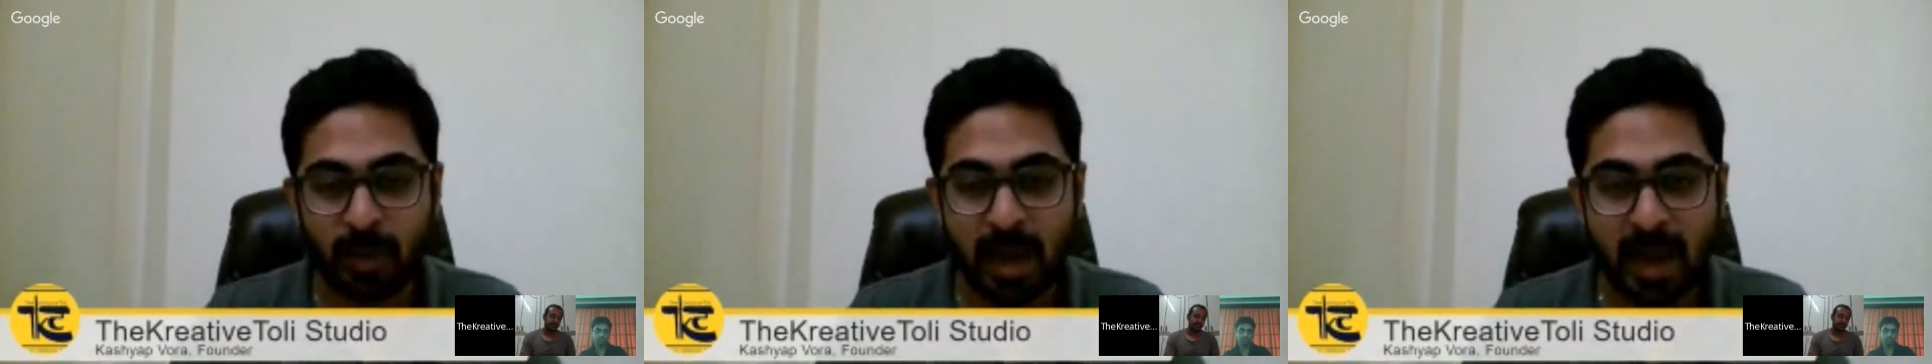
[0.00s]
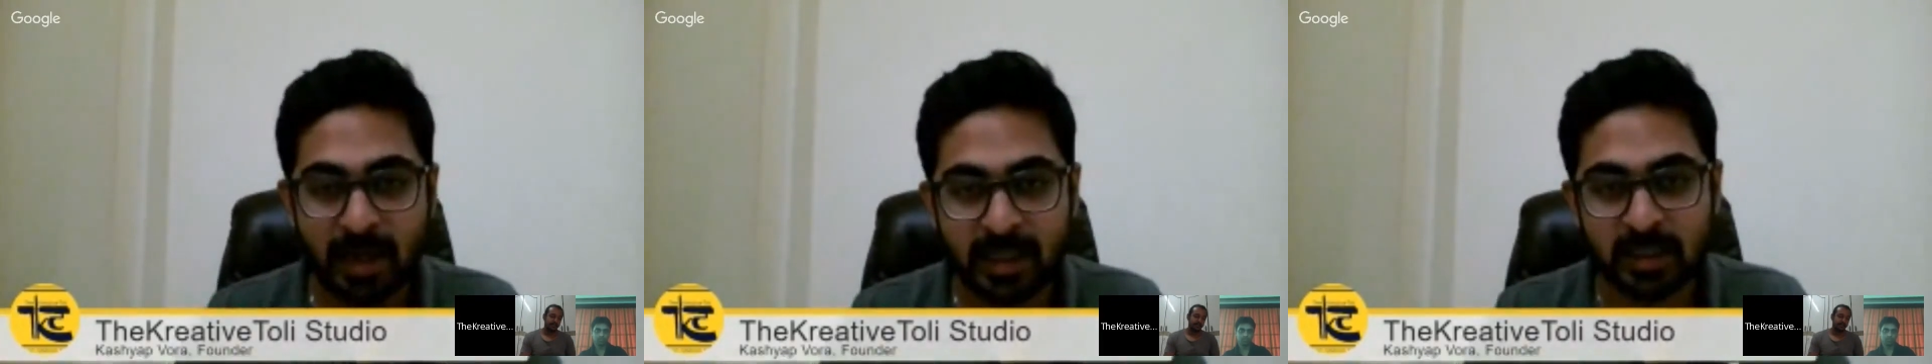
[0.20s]

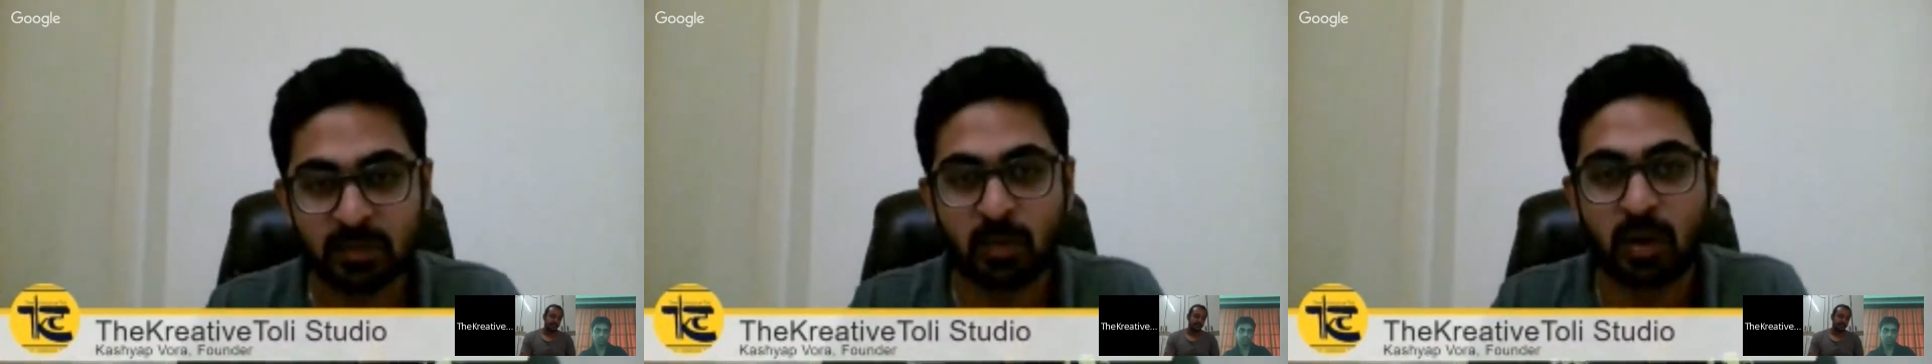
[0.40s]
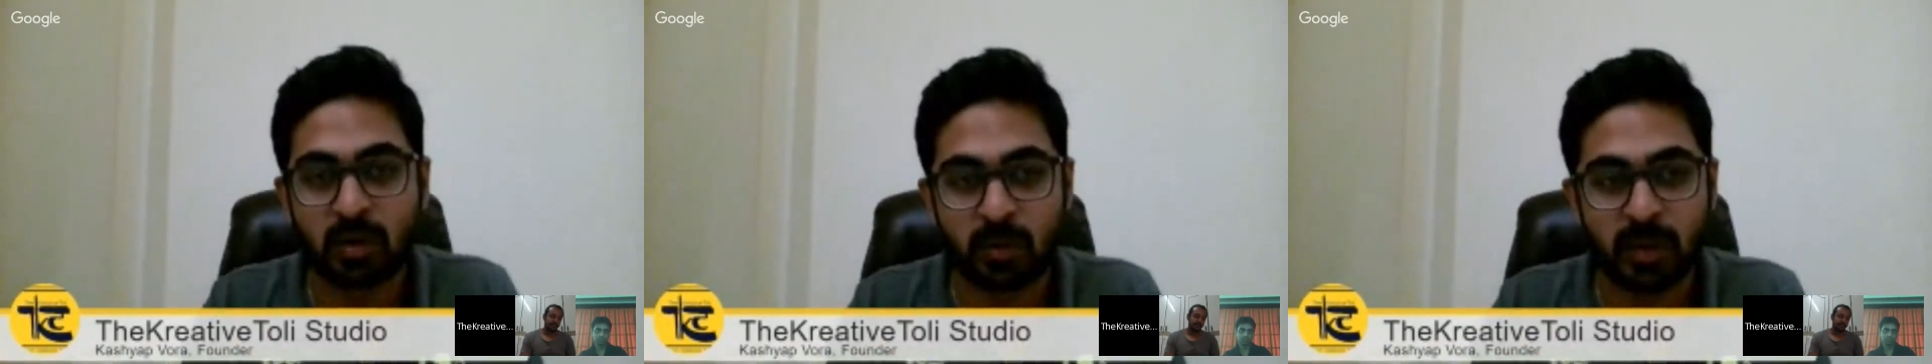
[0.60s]
and he's
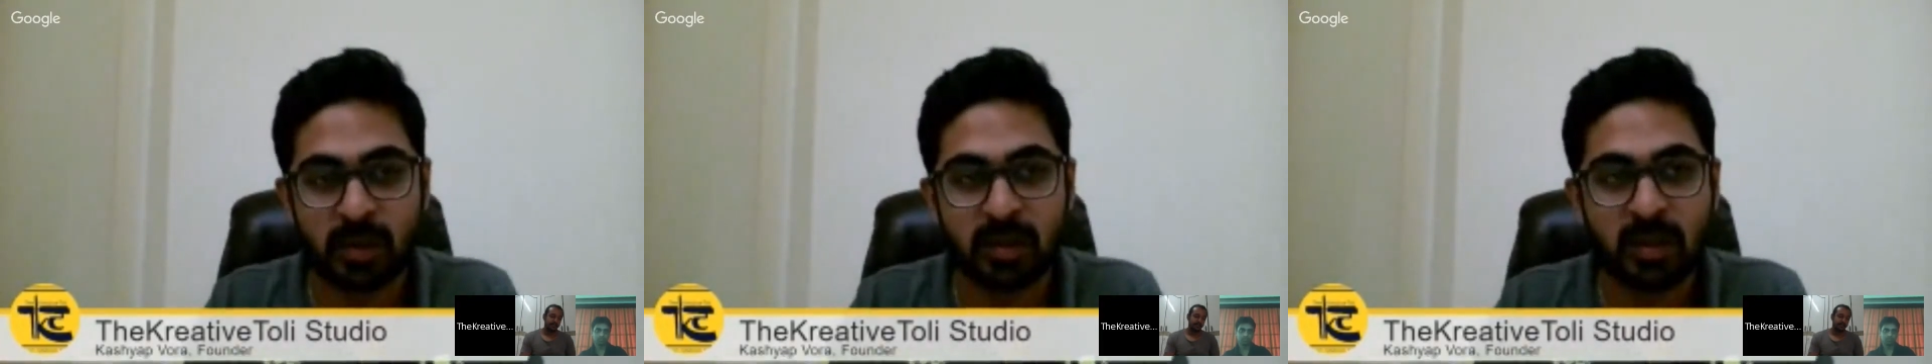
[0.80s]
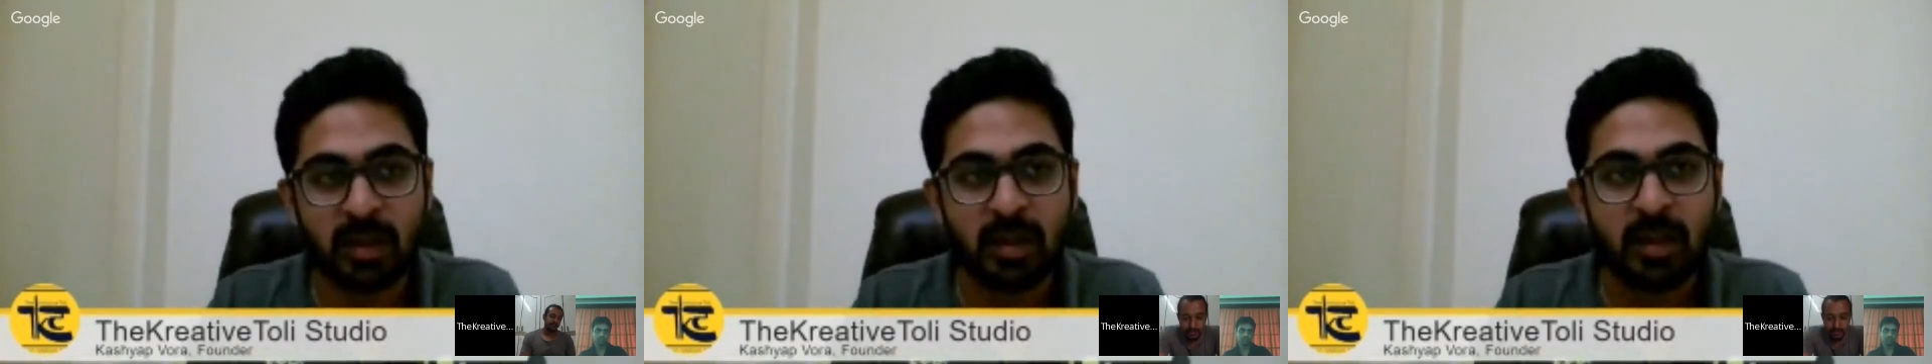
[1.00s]
worked with
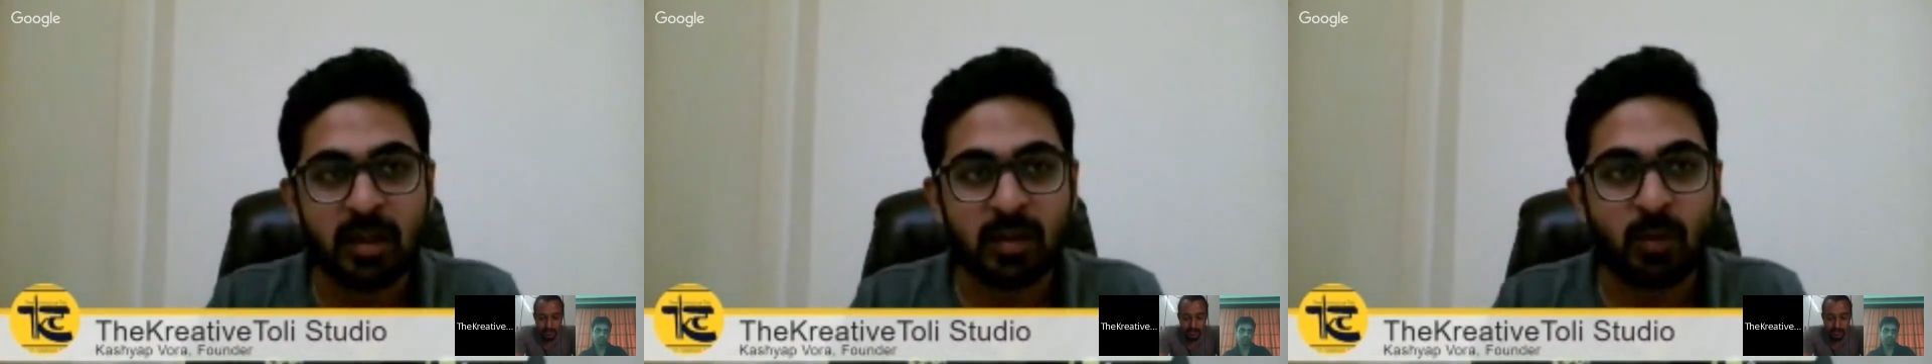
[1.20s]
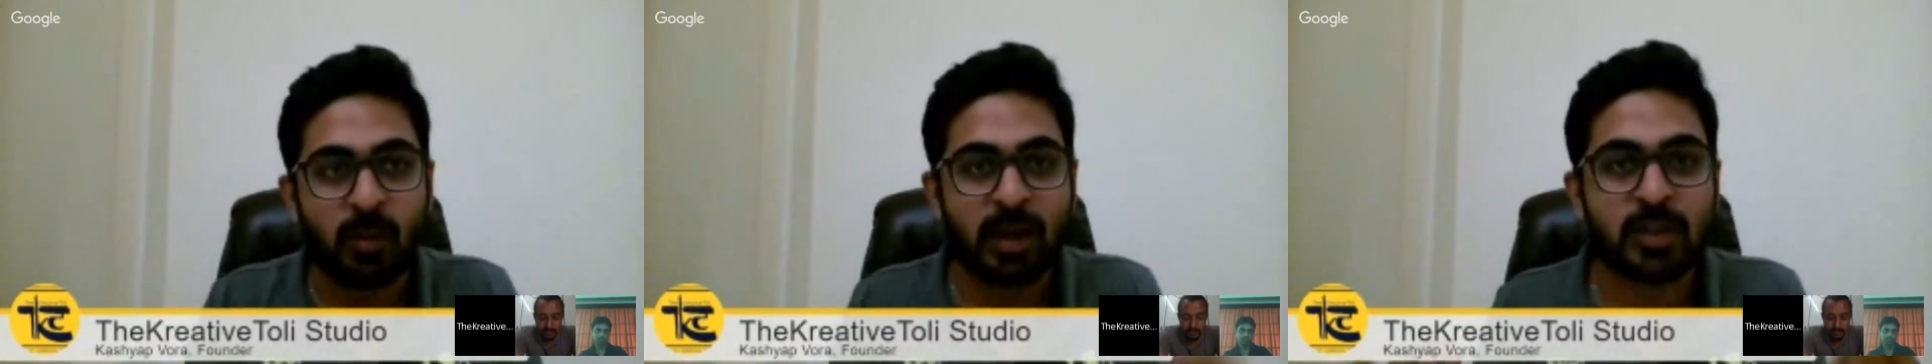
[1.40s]

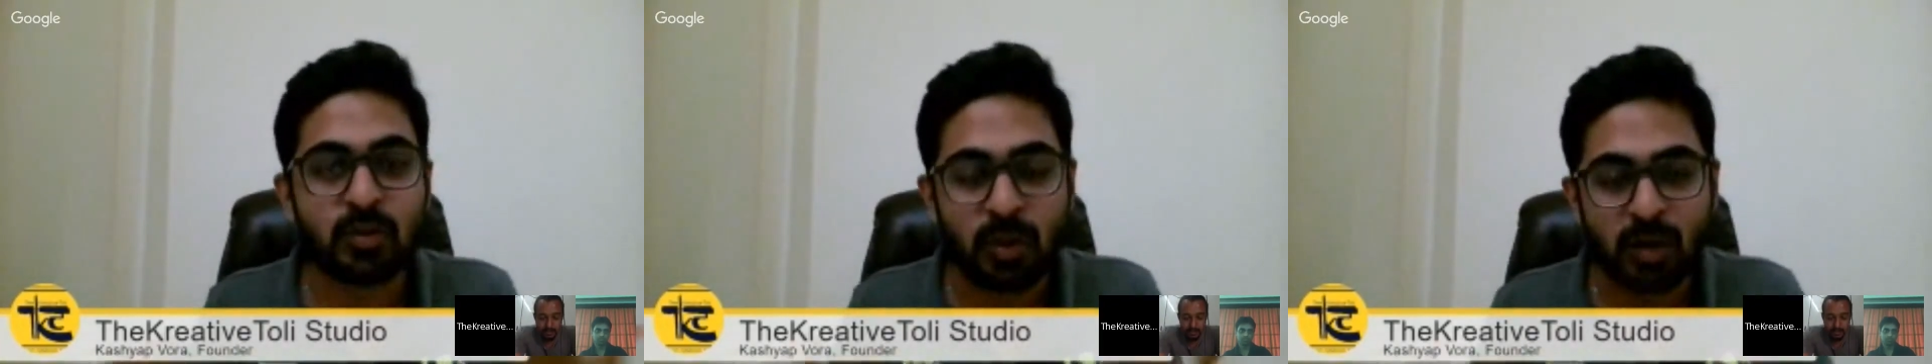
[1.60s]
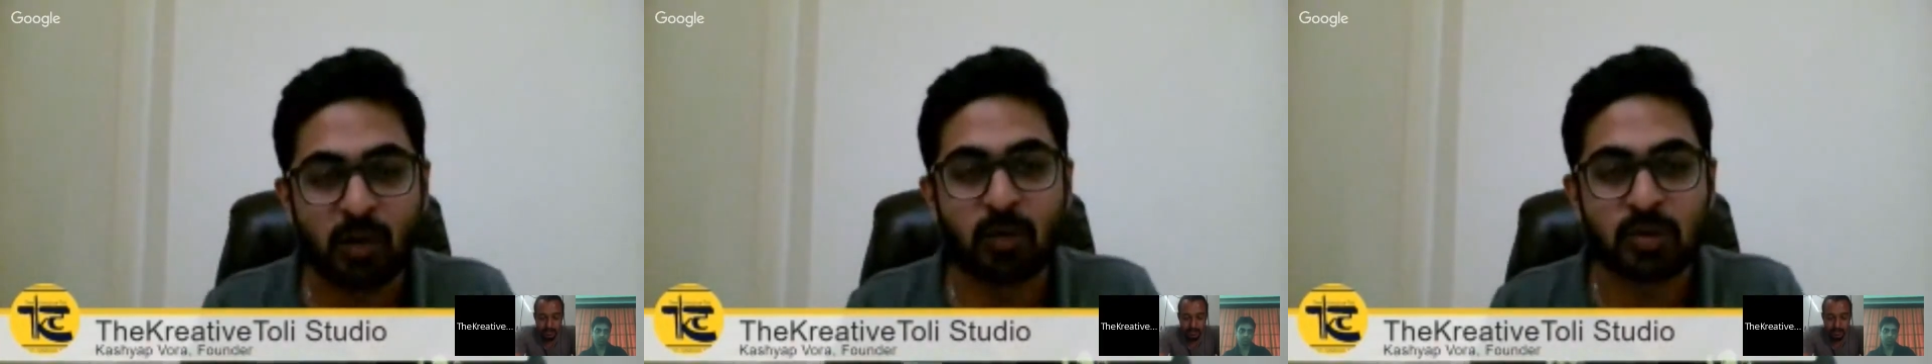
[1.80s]
the ones who
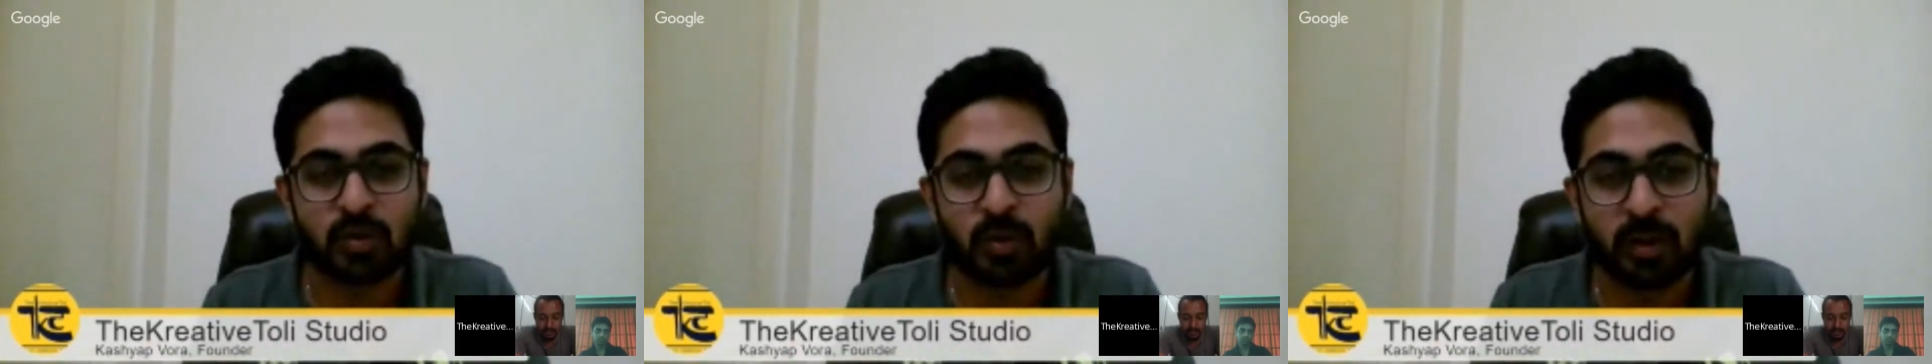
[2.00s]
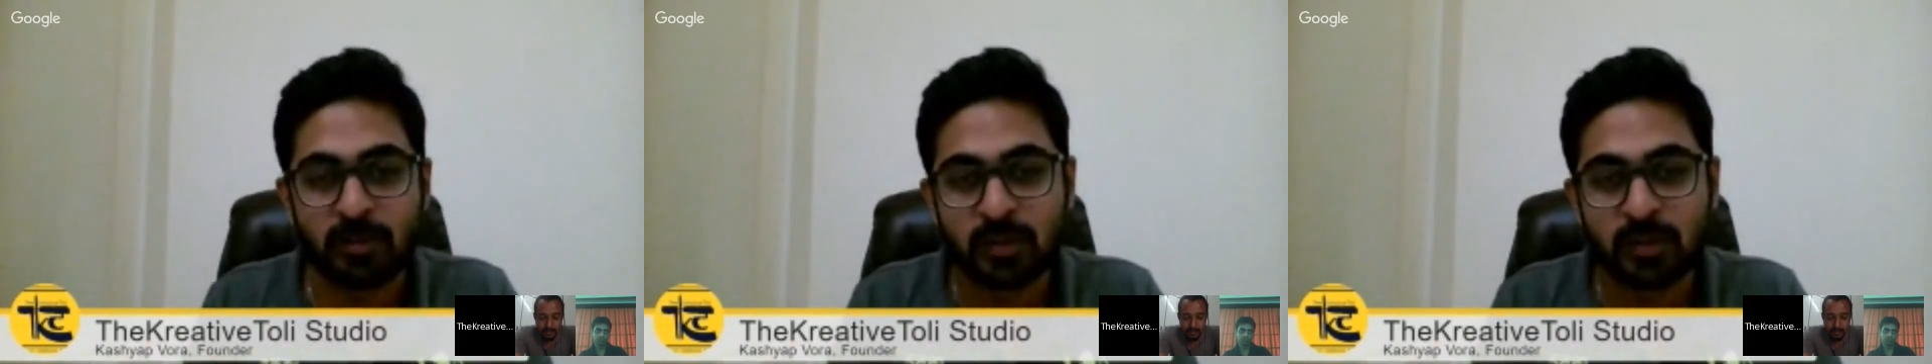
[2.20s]
are close to him.